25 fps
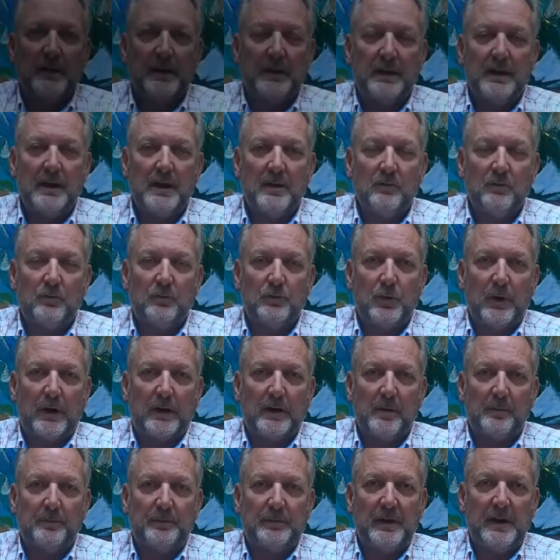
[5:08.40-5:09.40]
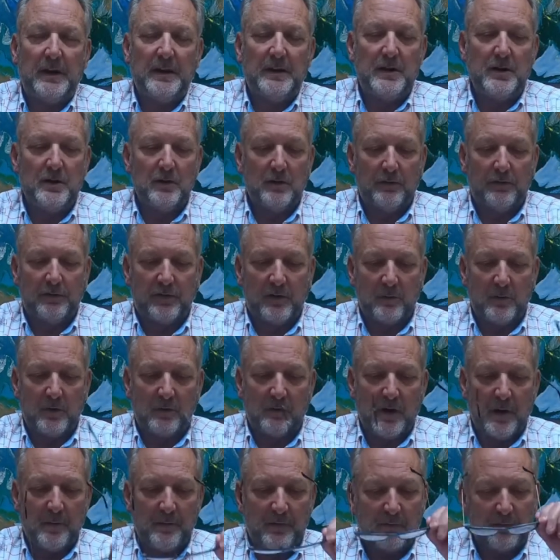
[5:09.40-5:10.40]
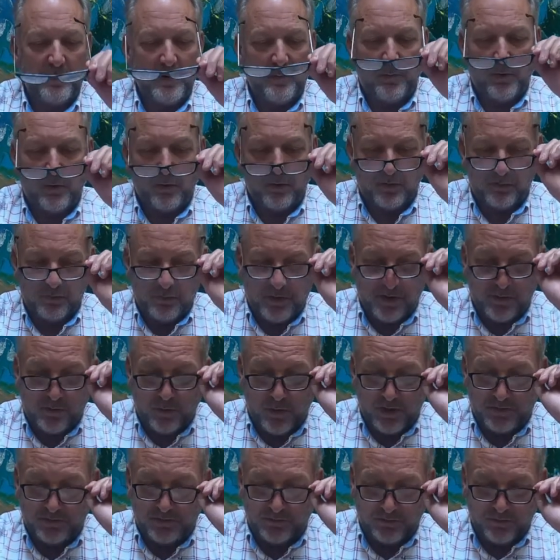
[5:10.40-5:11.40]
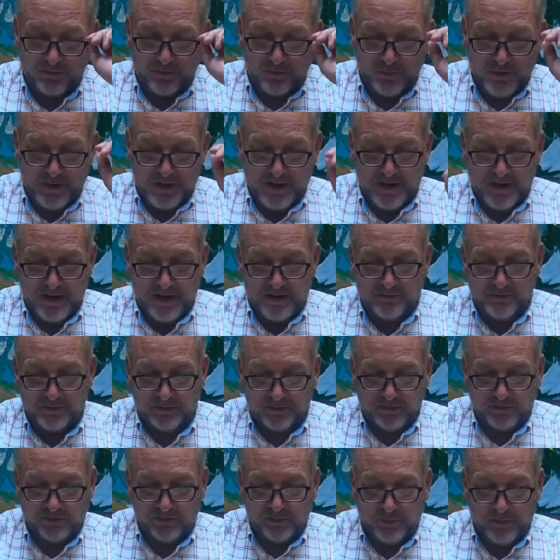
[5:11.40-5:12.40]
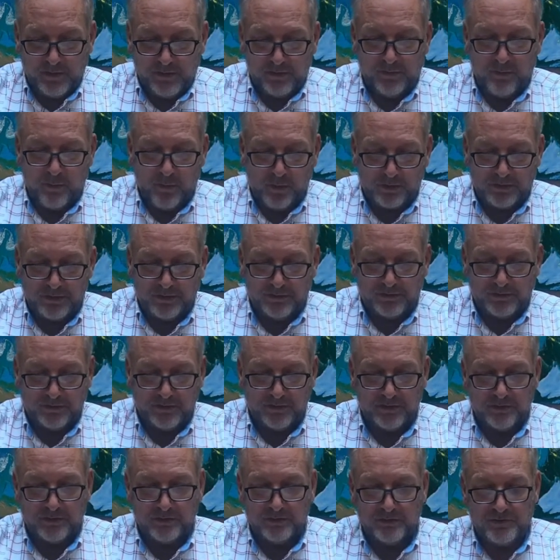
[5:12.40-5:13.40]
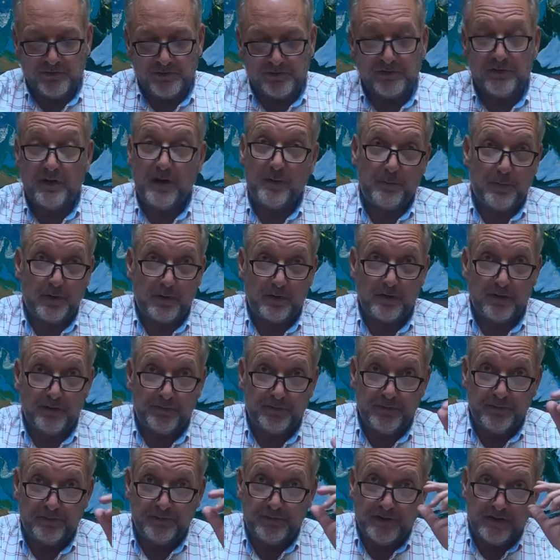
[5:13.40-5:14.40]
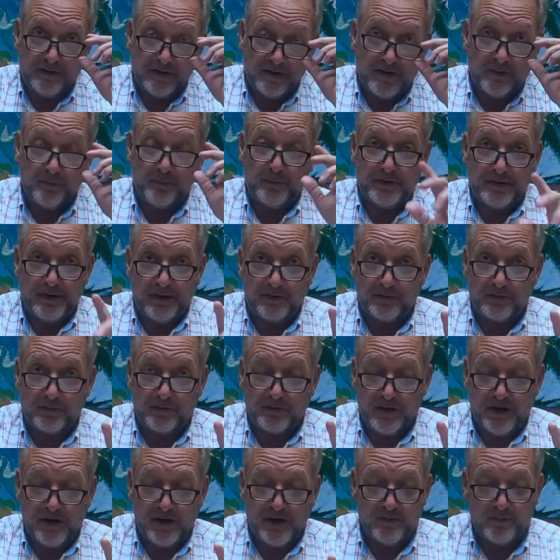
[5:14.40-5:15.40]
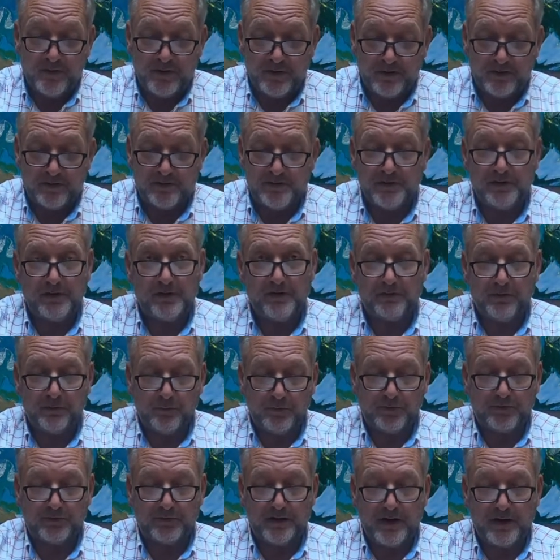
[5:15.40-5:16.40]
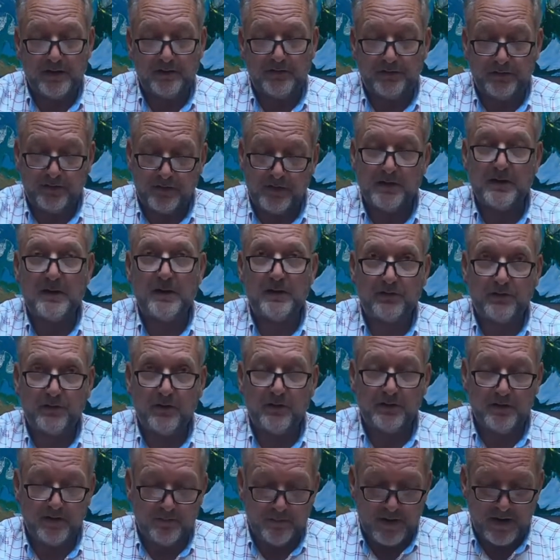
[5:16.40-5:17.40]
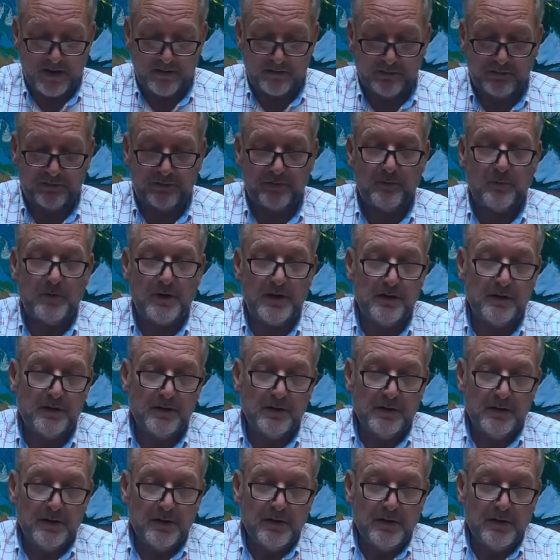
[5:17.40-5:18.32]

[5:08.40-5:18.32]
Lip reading: again, quick update here from a Ramthun Report requester. We have Elizabeth Mortenson. She's not part of the 59th, but that's okay because she lives in Wisconsin and that's all that matters to me.